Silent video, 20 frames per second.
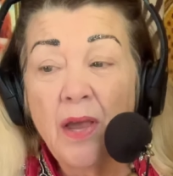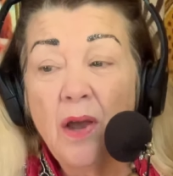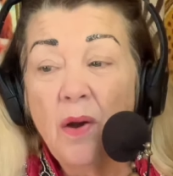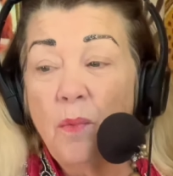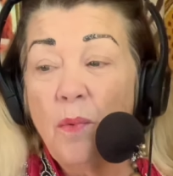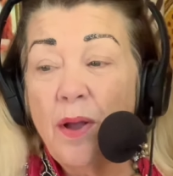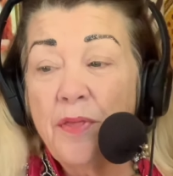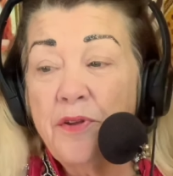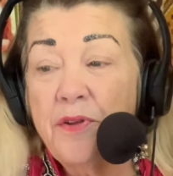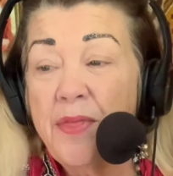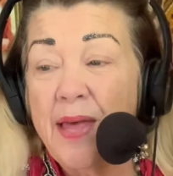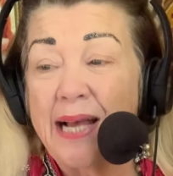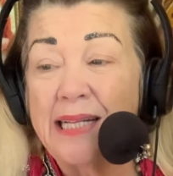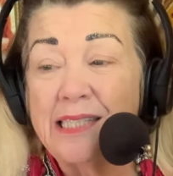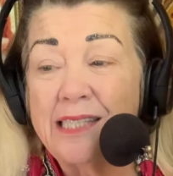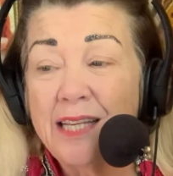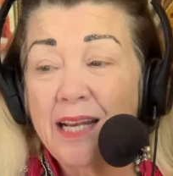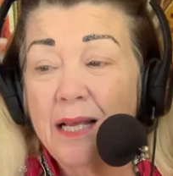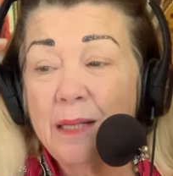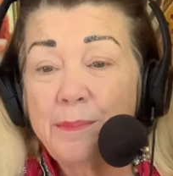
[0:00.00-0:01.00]
Whether
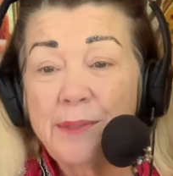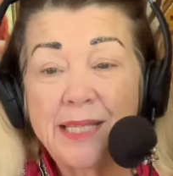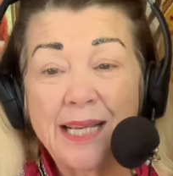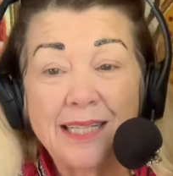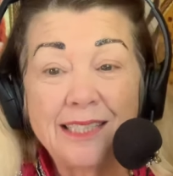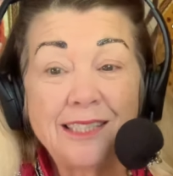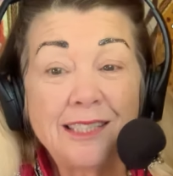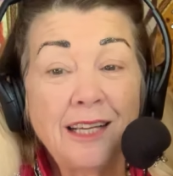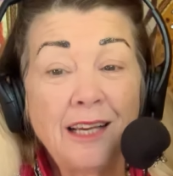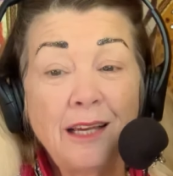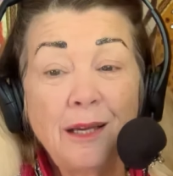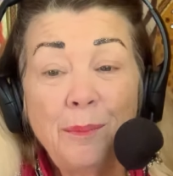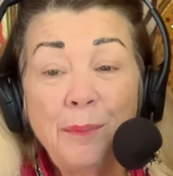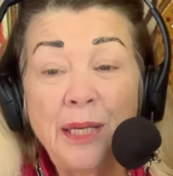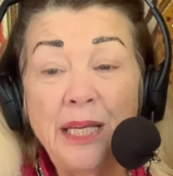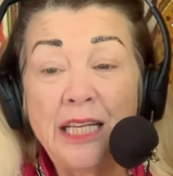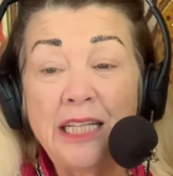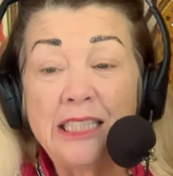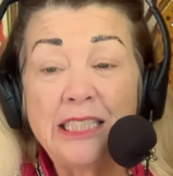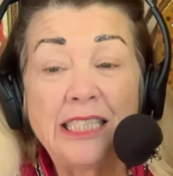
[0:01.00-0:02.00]
that's an upset
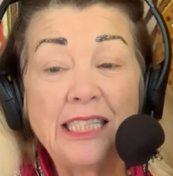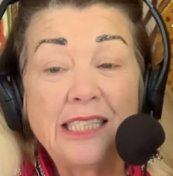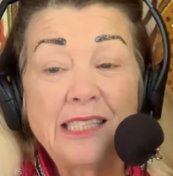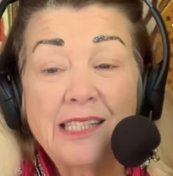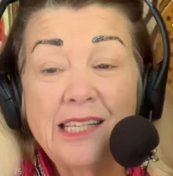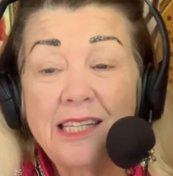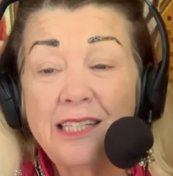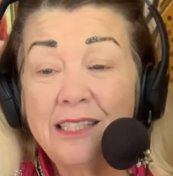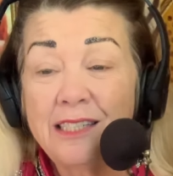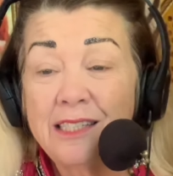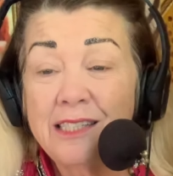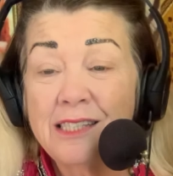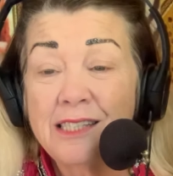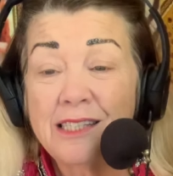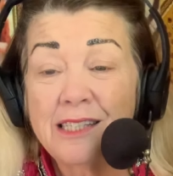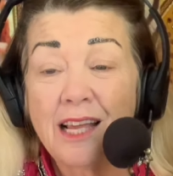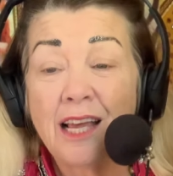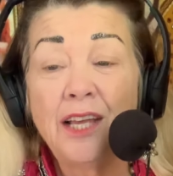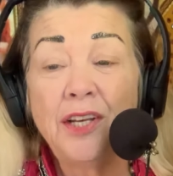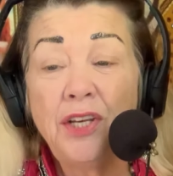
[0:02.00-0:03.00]
tummy,
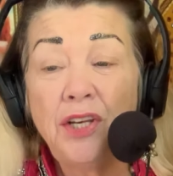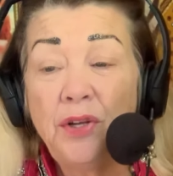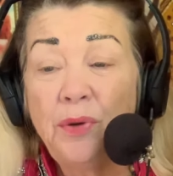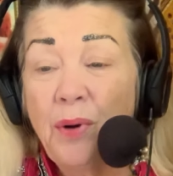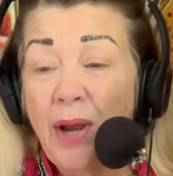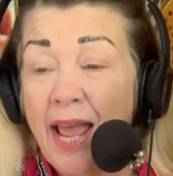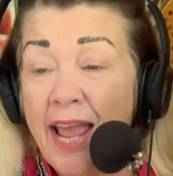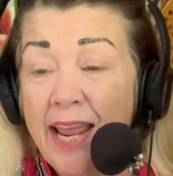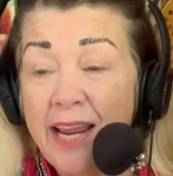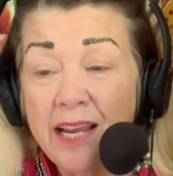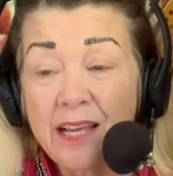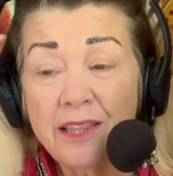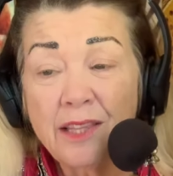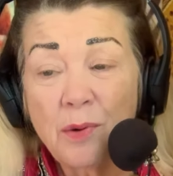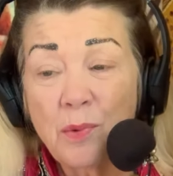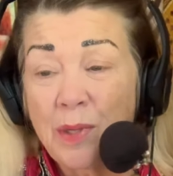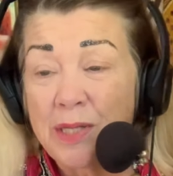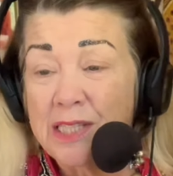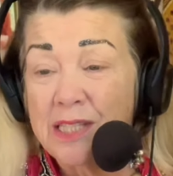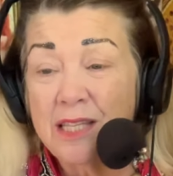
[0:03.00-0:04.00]
dizziness, a new ache
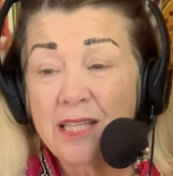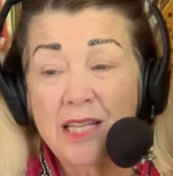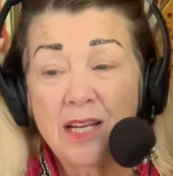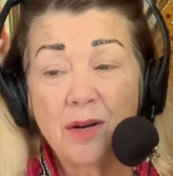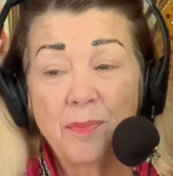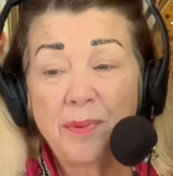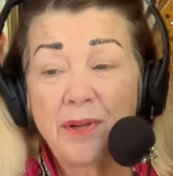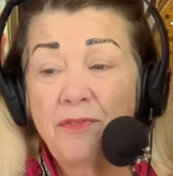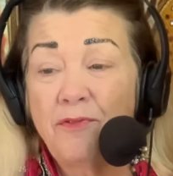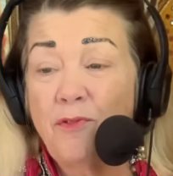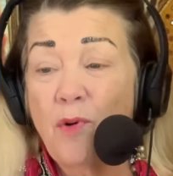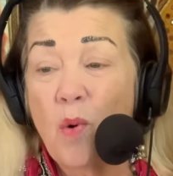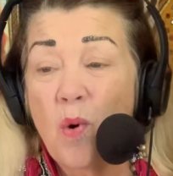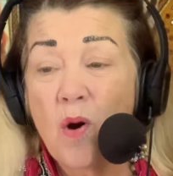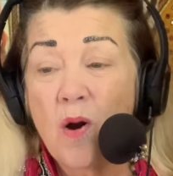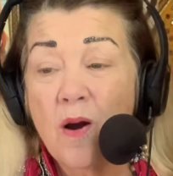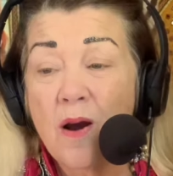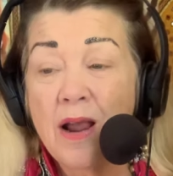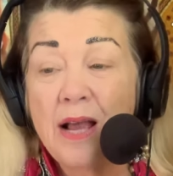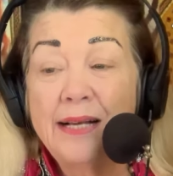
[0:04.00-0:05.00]
that wasn't there
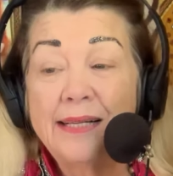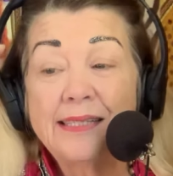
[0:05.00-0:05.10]
before,